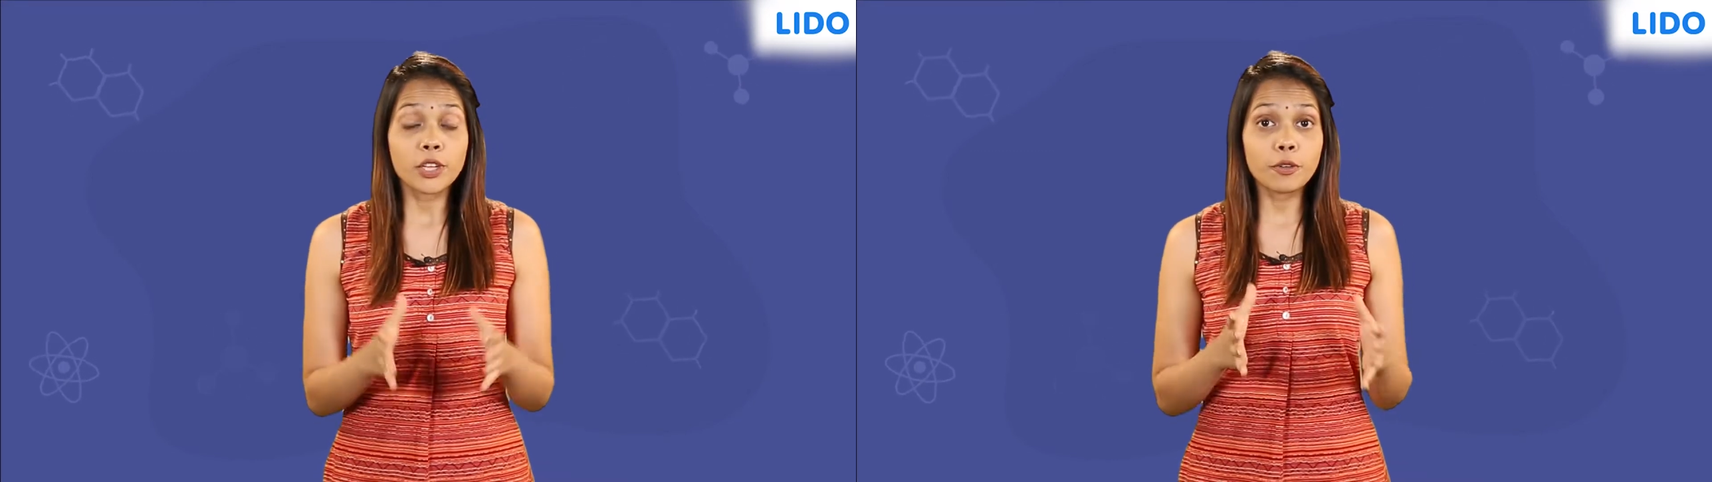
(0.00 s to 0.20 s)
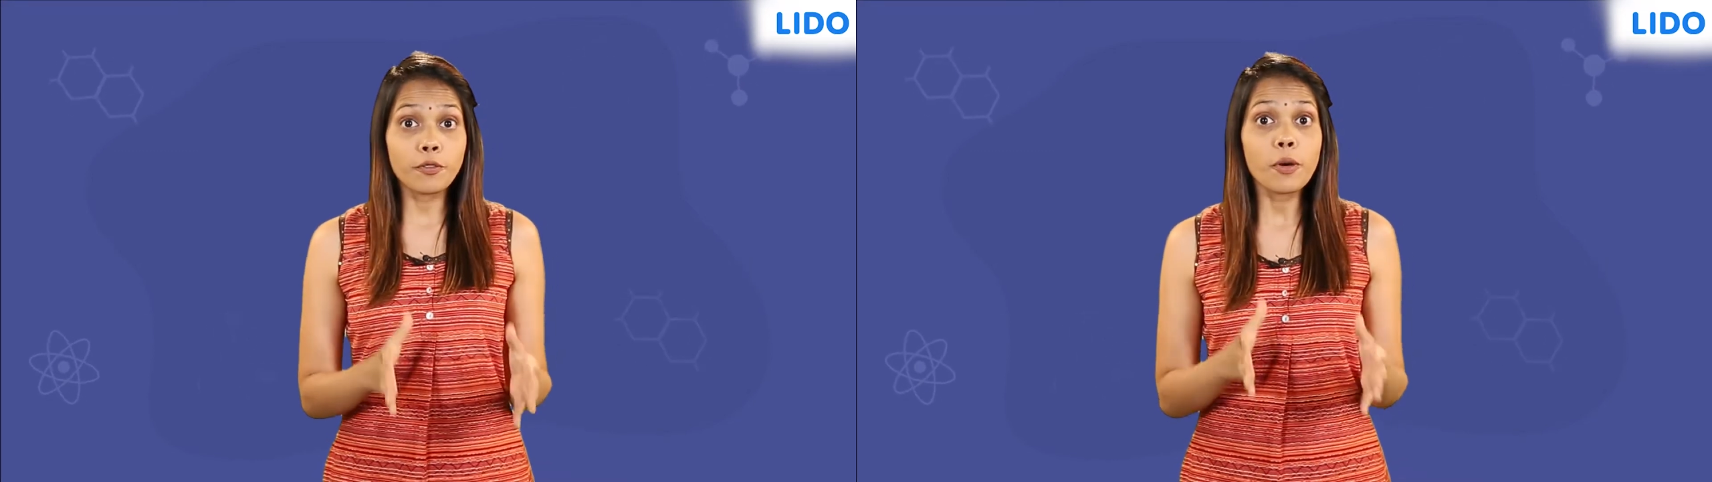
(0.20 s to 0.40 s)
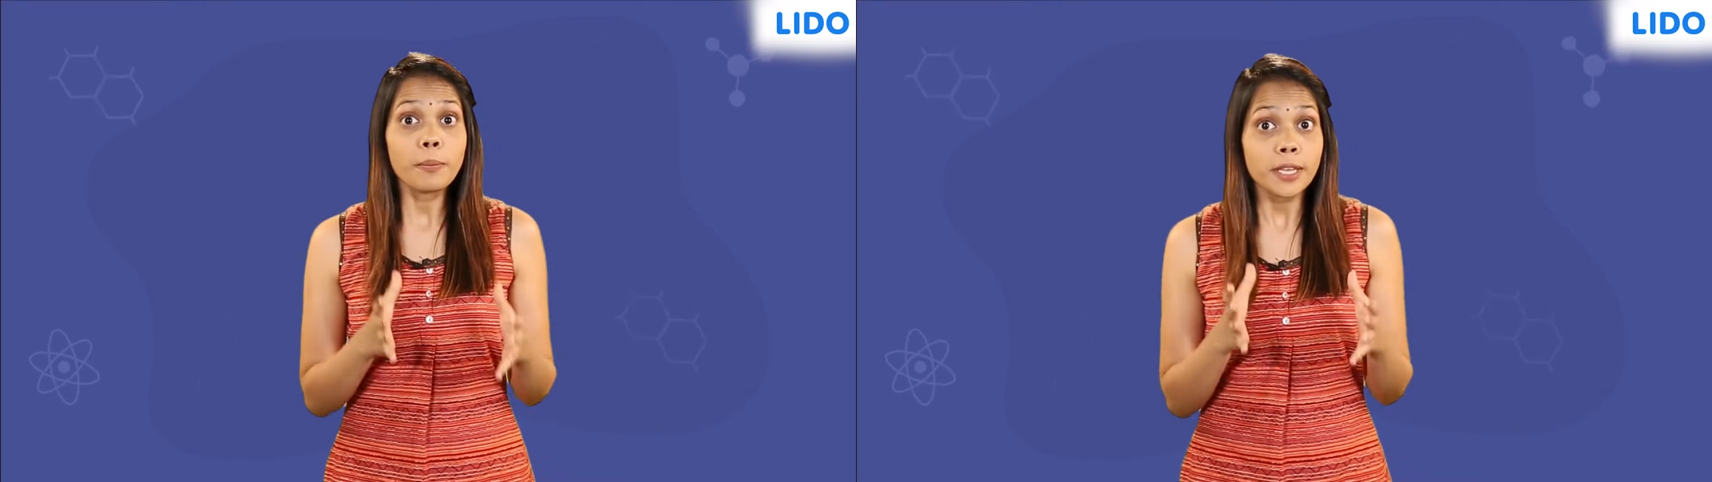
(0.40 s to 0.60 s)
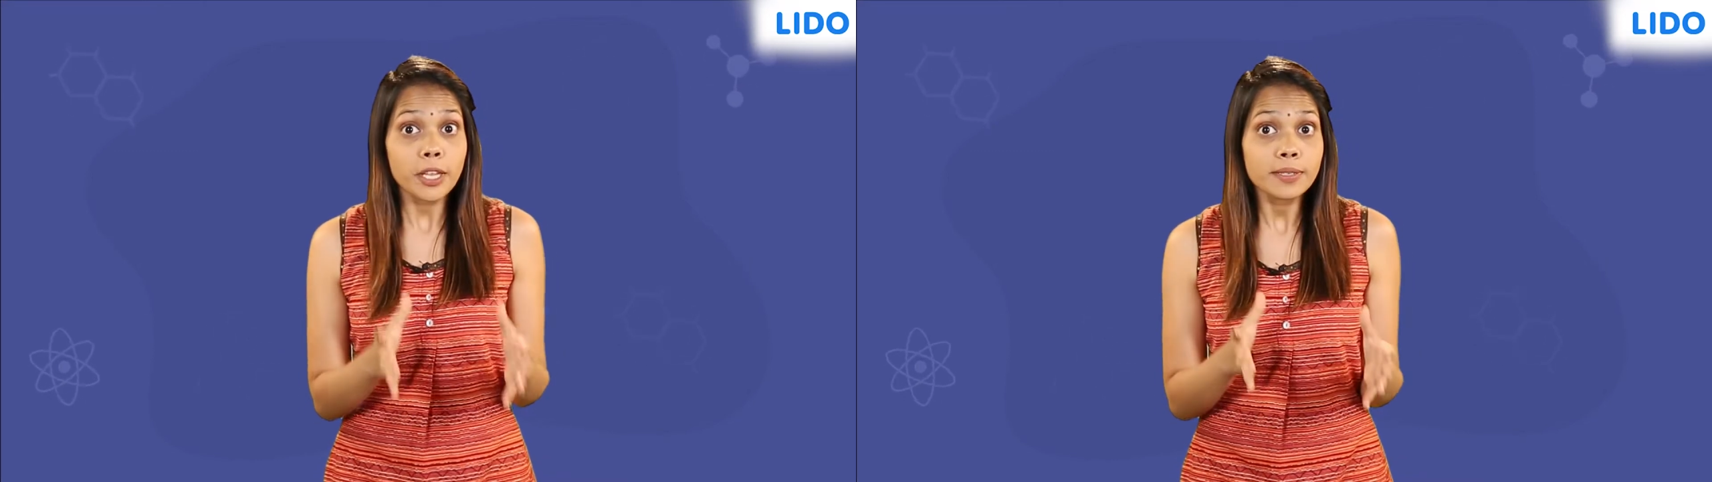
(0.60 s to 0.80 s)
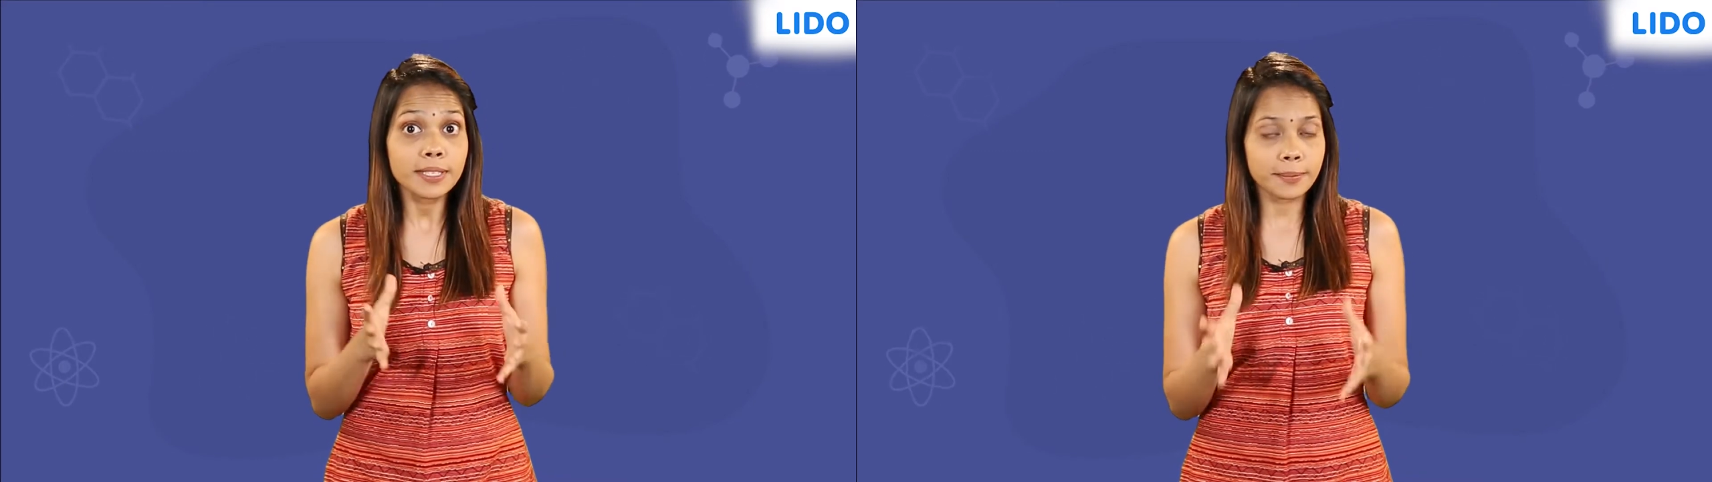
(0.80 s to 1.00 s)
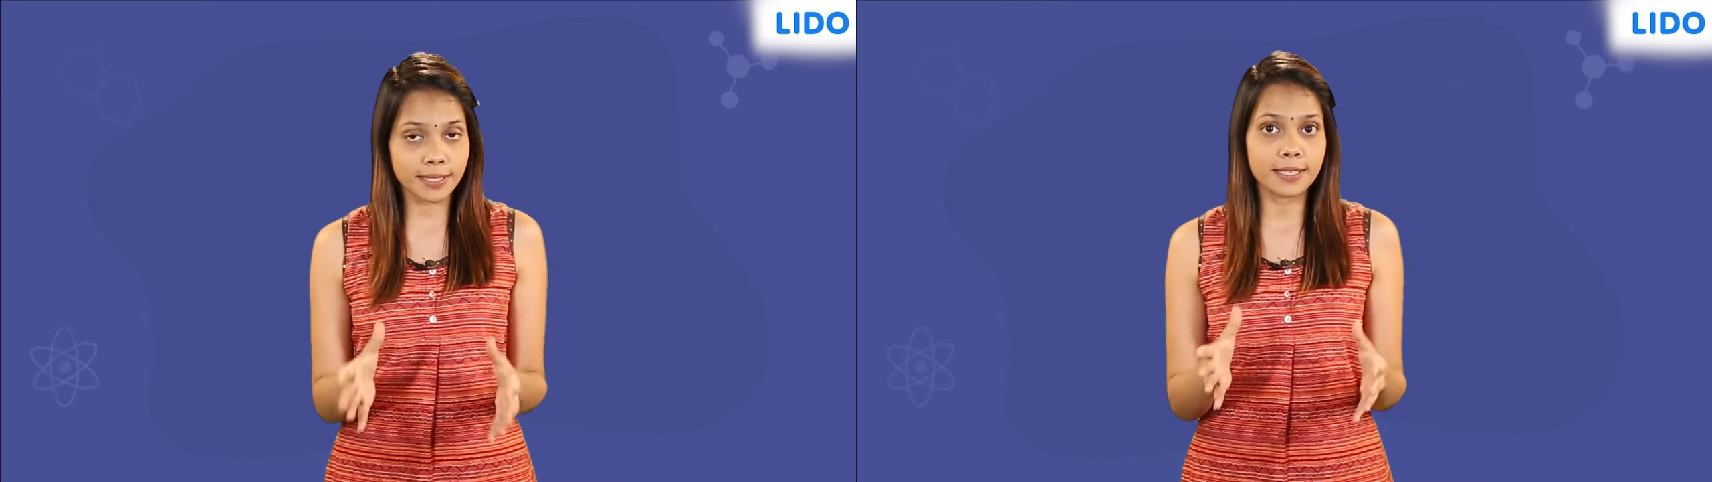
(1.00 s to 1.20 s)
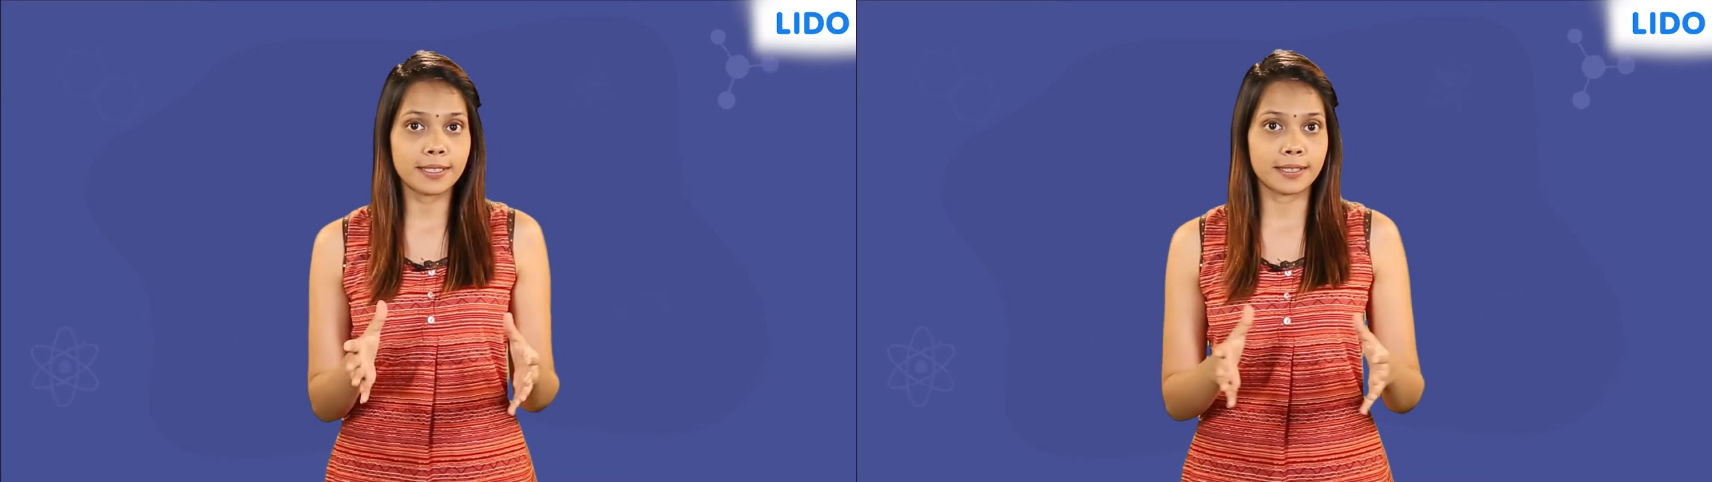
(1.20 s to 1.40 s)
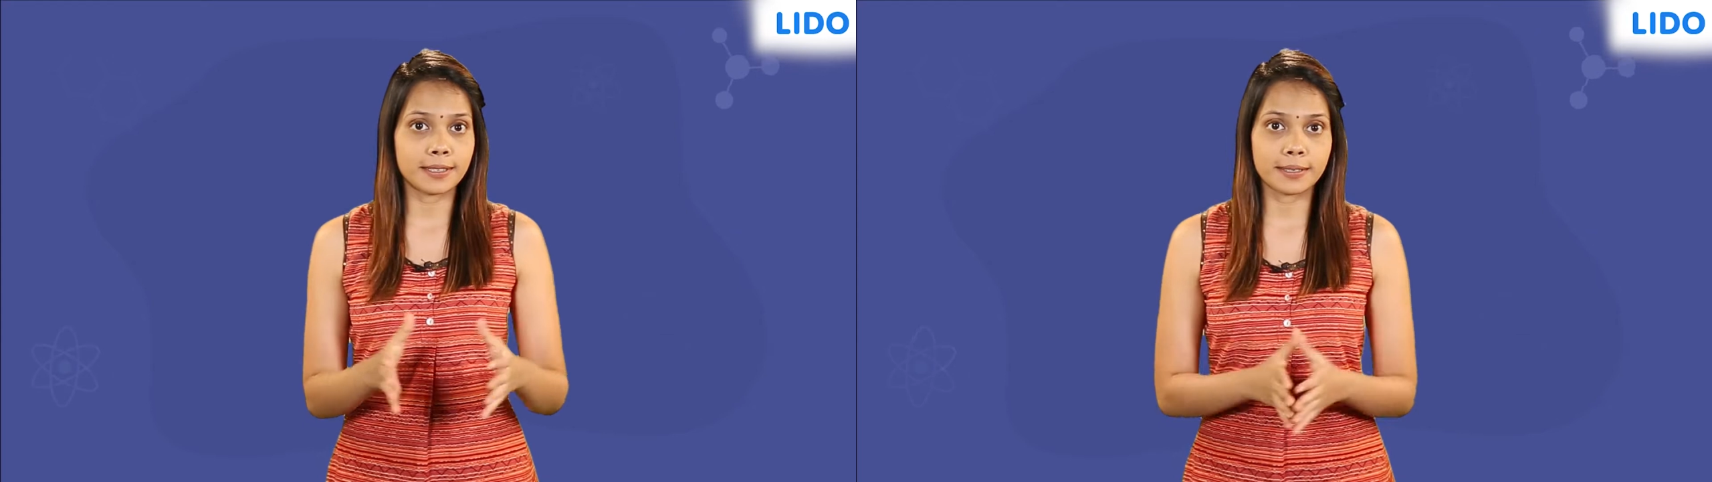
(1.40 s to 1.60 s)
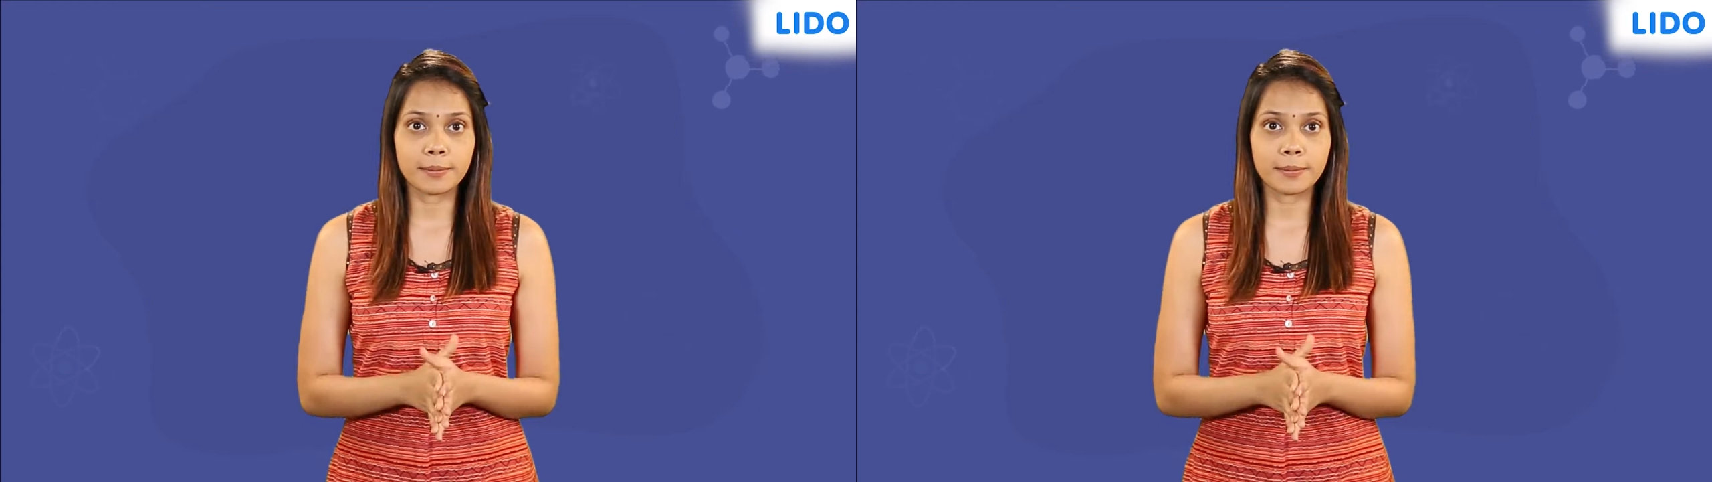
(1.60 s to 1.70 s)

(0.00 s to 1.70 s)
to form new substances.